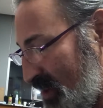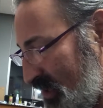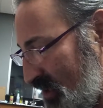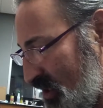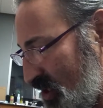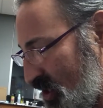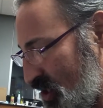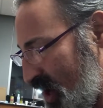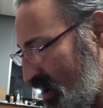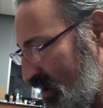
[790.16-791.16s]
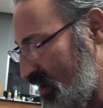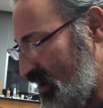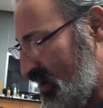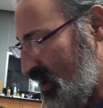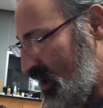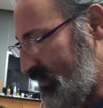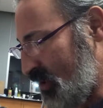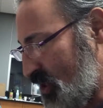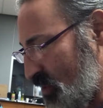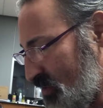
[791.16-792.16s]
by teaching charity, of
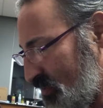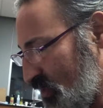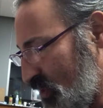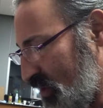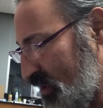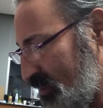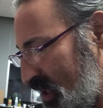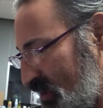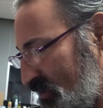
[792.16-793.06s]
which he was full, in being